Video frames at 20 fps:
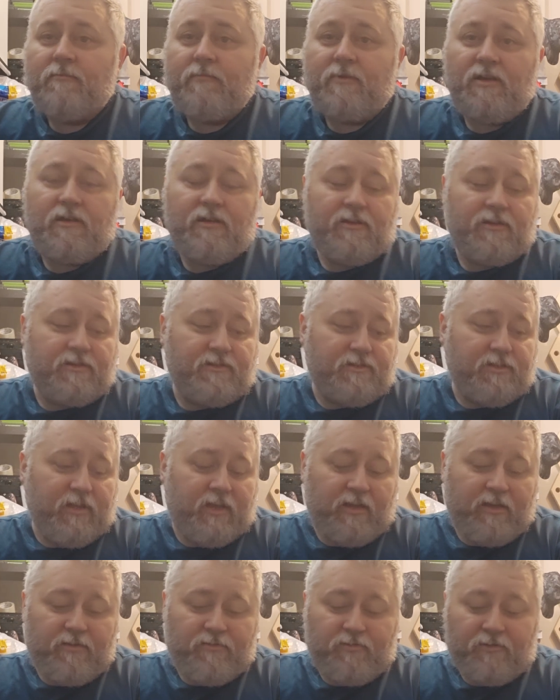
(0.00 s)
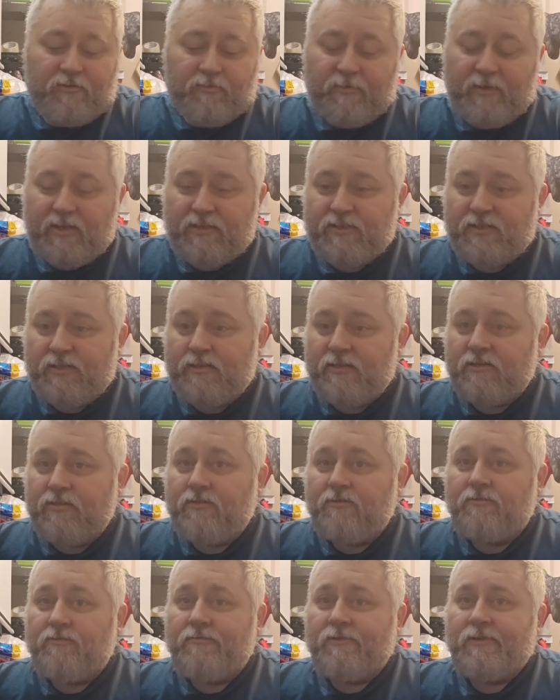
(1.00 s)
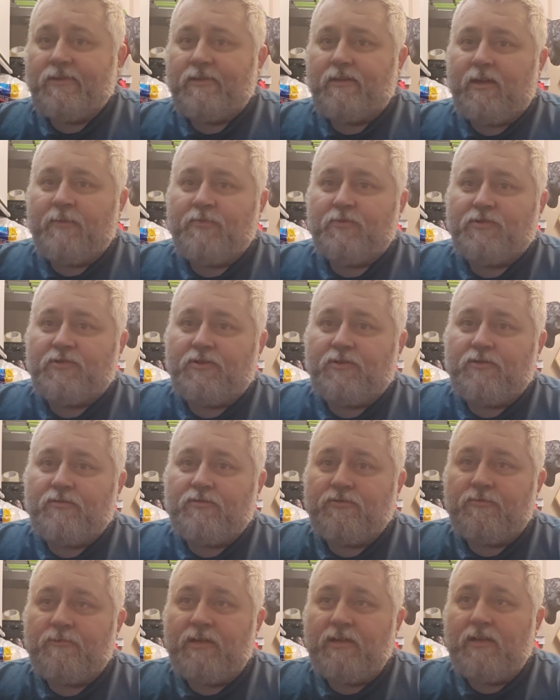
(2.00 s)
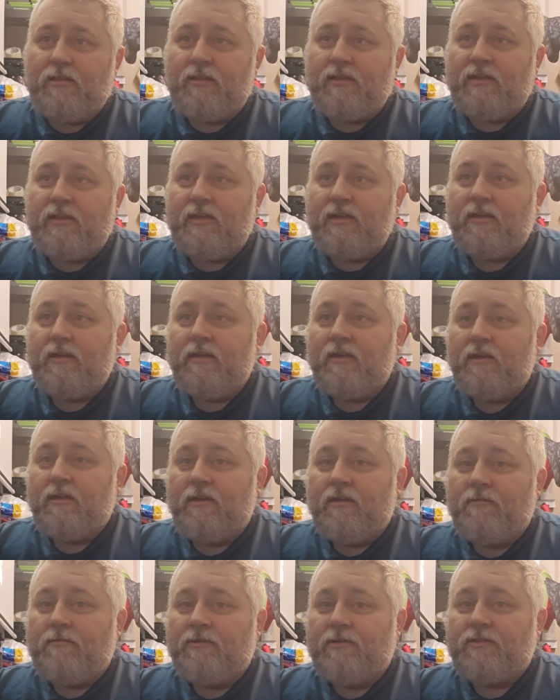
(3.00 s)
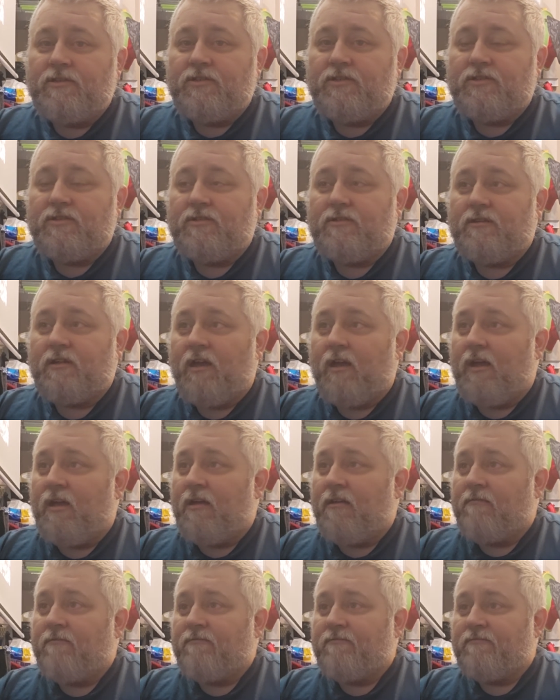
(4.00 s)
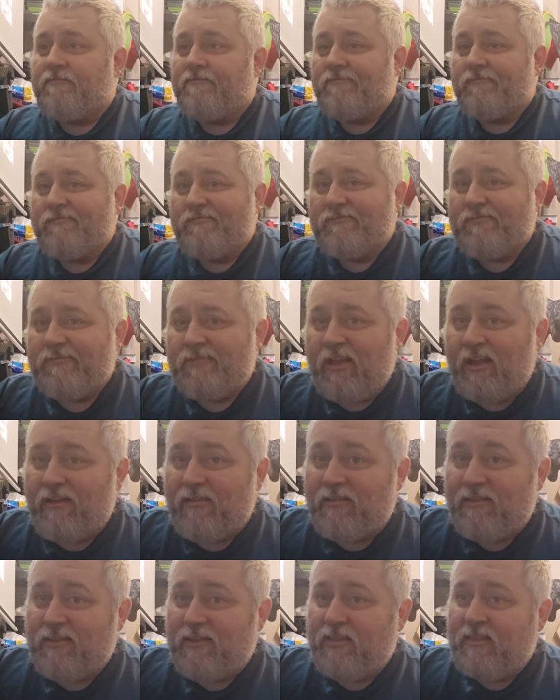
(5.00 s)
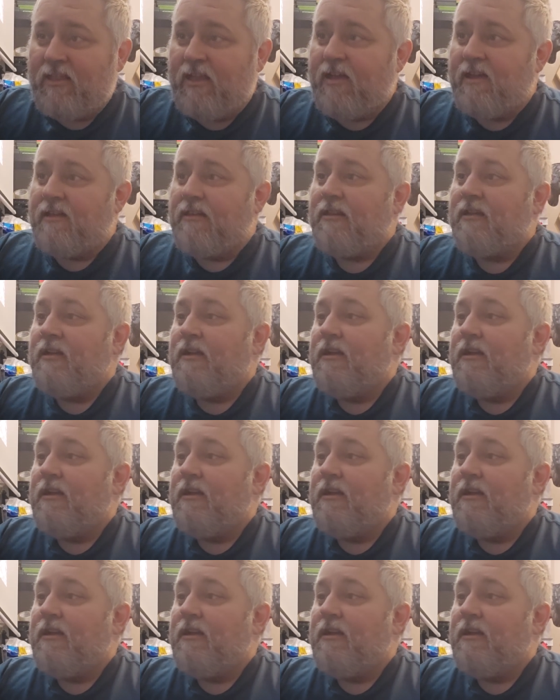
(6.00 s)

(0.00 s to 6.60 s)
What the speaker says: because now they're basically doing episodes weekly, which I'm not liking that.